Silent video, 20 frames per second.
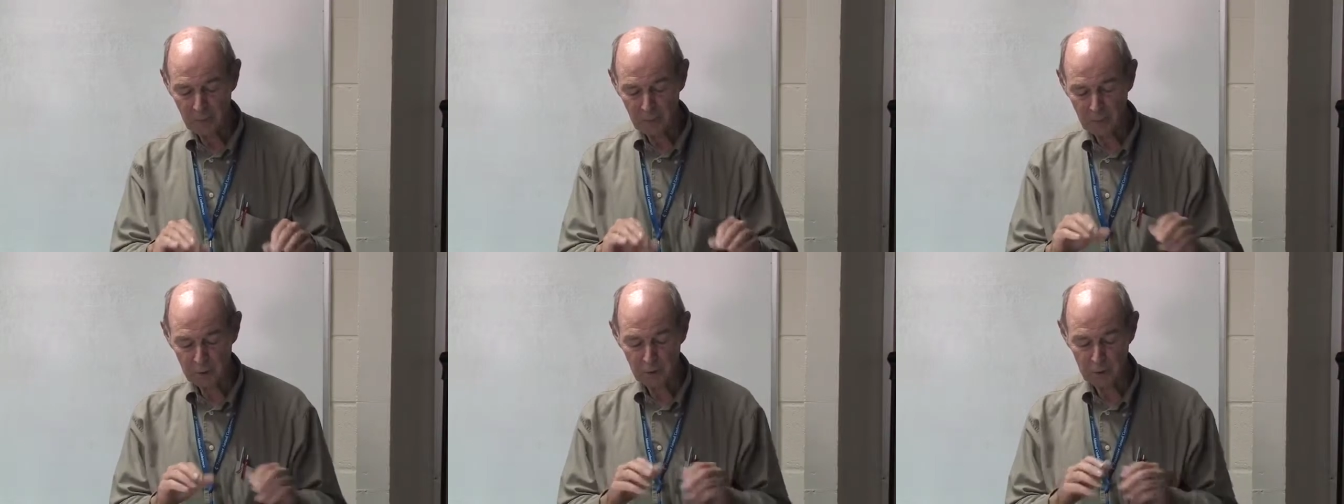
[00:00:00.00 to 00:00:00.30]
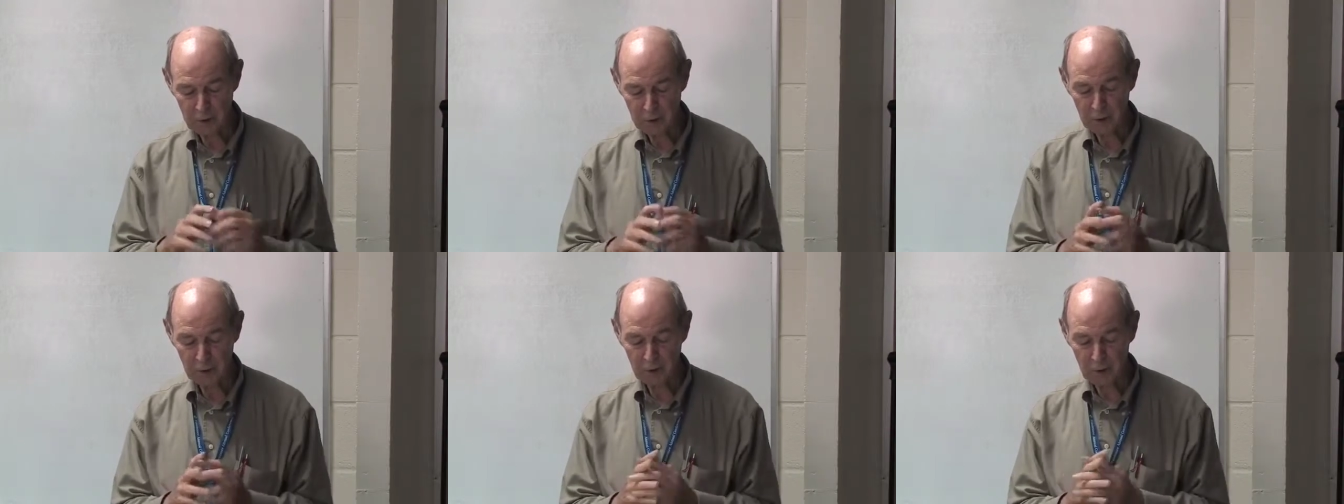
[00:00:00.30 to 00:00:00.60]

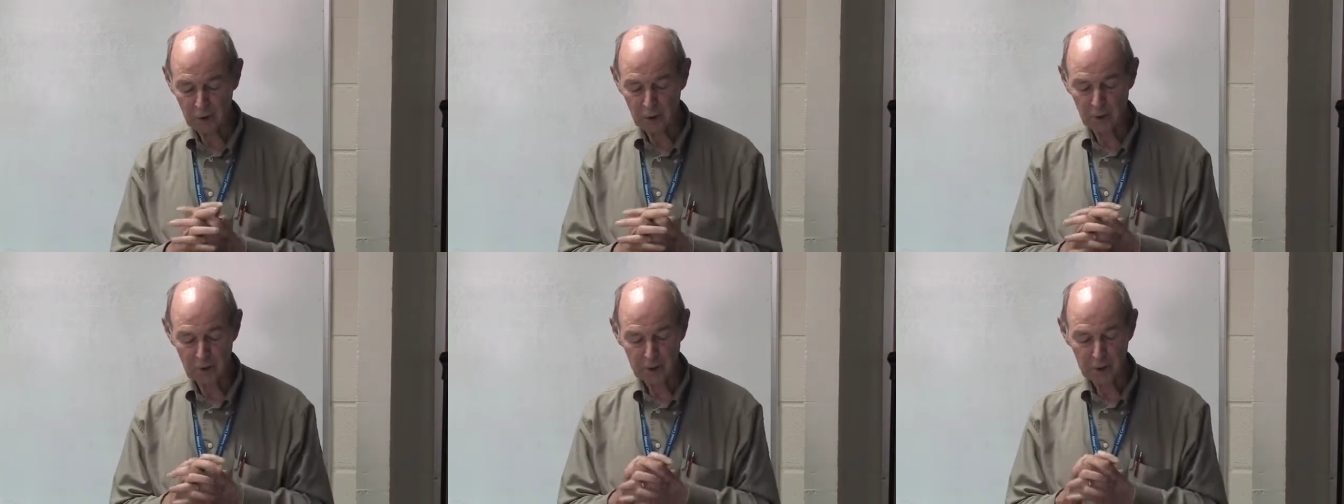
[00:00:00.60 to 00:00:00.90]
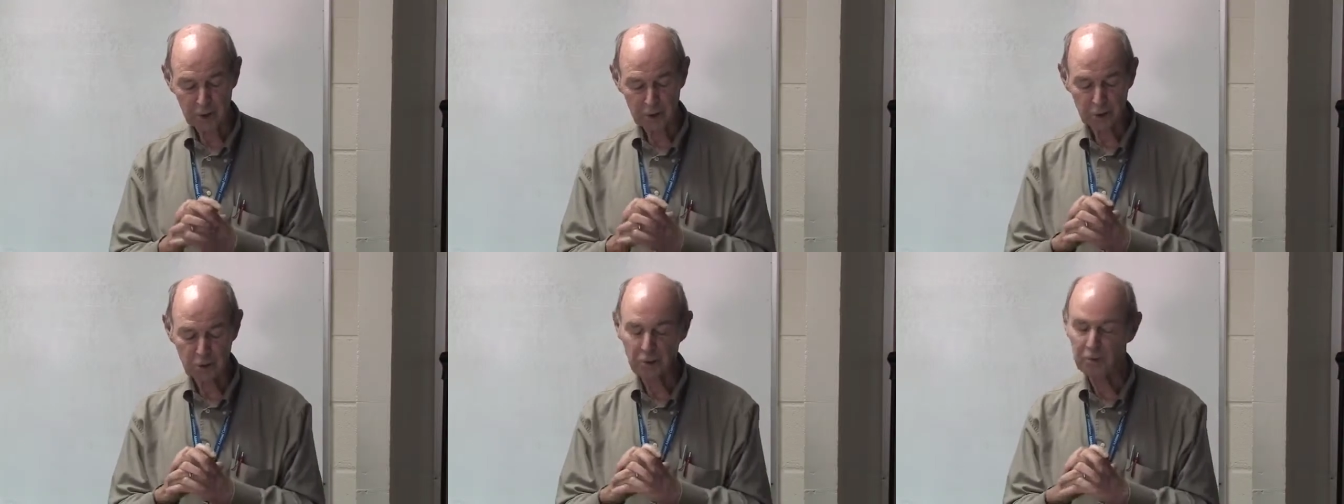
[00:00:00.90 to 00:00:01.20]
personal
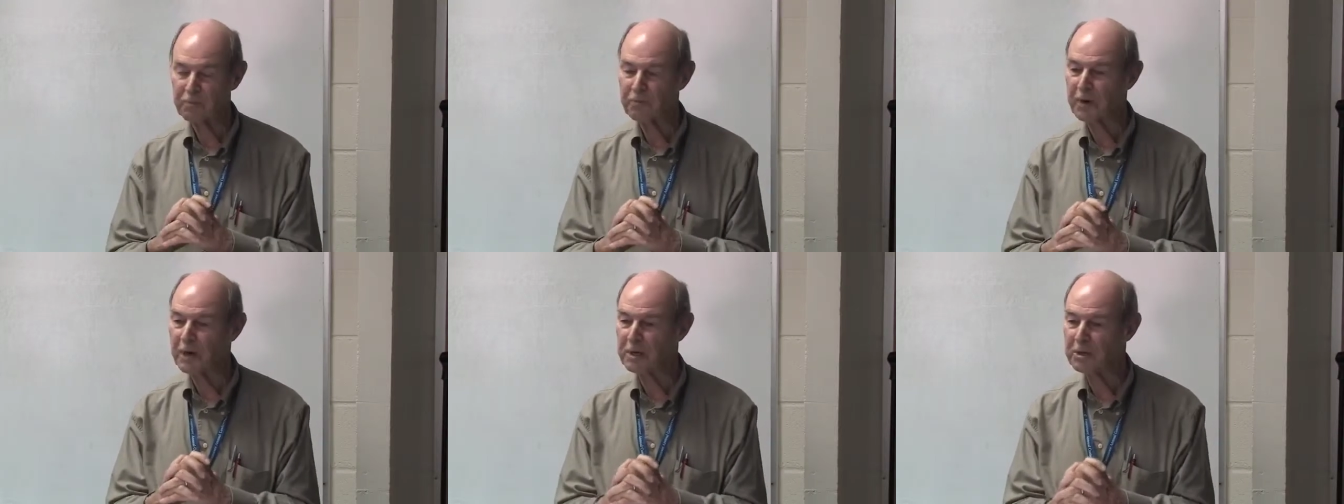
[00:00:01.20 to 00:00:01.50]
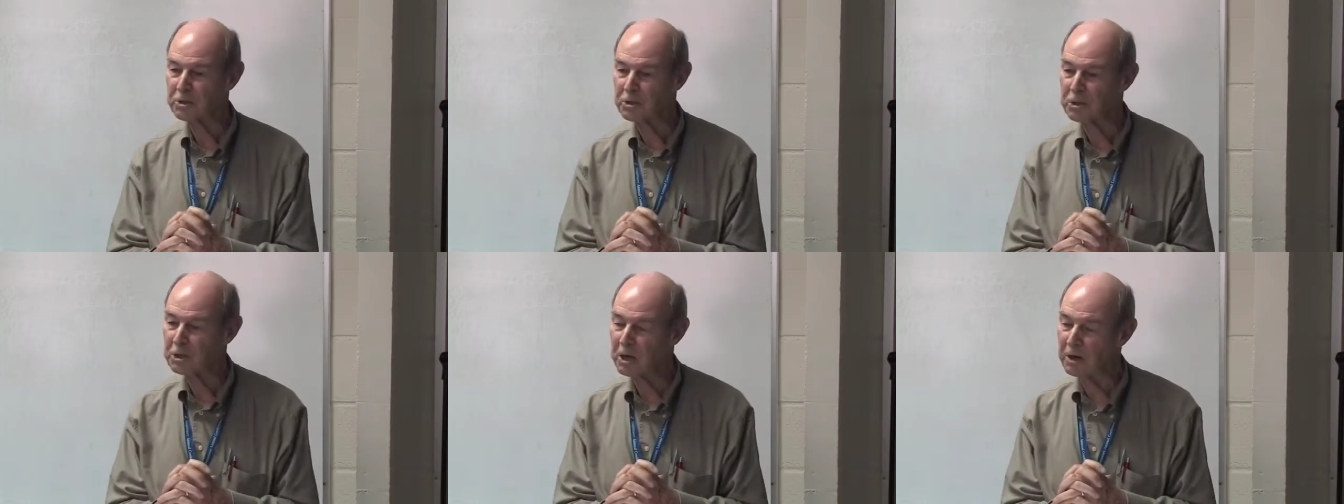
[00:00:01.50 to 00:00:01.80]
holiness or
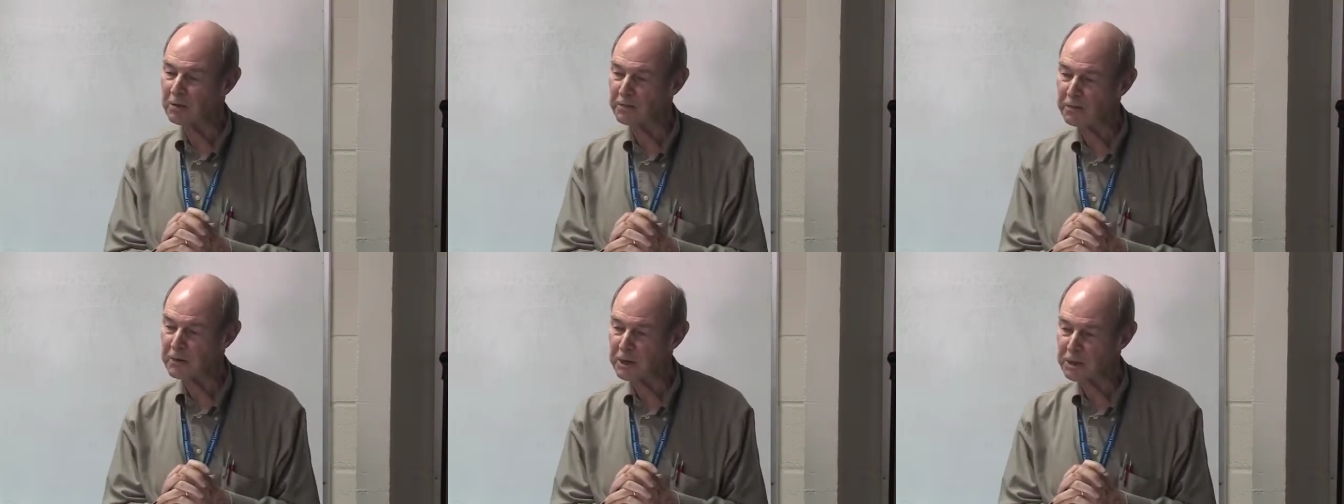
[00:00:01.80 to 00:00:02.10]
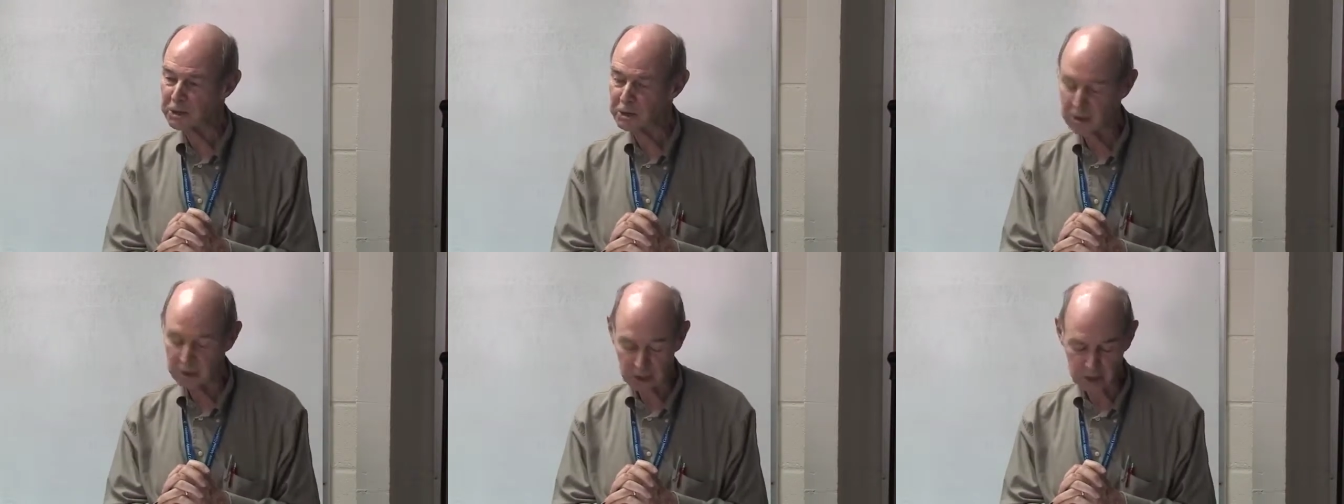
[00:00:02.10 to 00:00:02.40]
final
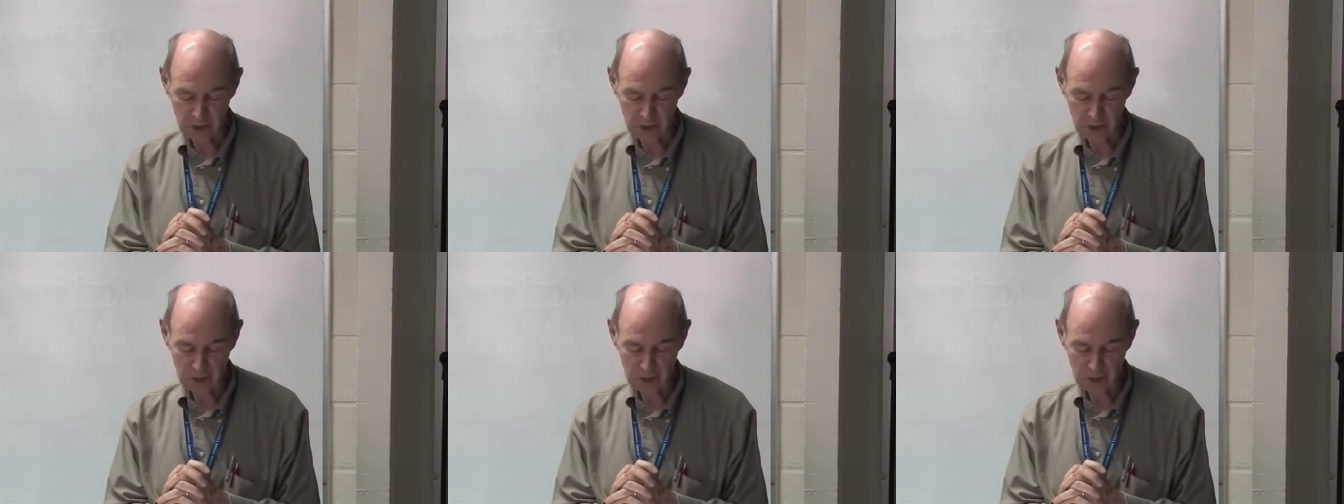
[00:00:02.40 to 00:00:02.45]
salvation.